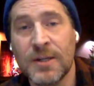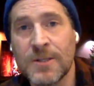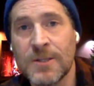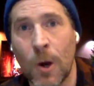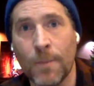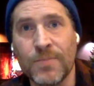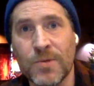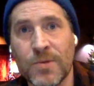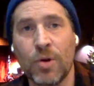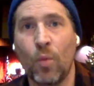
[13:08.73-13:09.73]
So
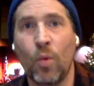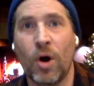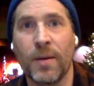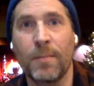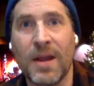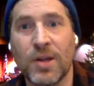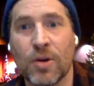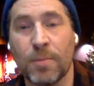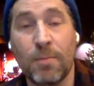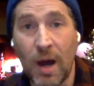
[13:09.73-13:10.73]
you don't want to make your
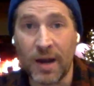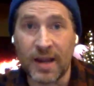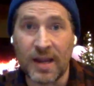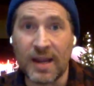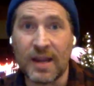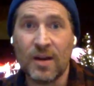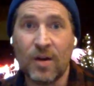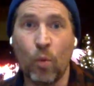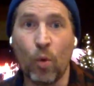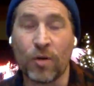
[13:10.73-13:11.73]
money
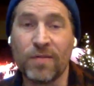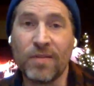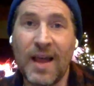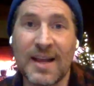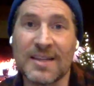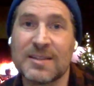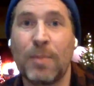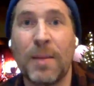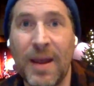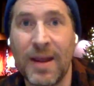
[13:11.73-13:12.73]
worth less
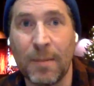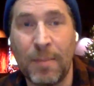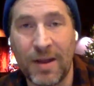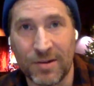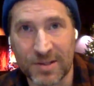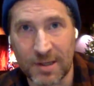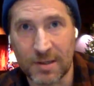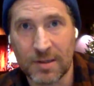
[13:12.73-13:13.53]
by paying a penalty.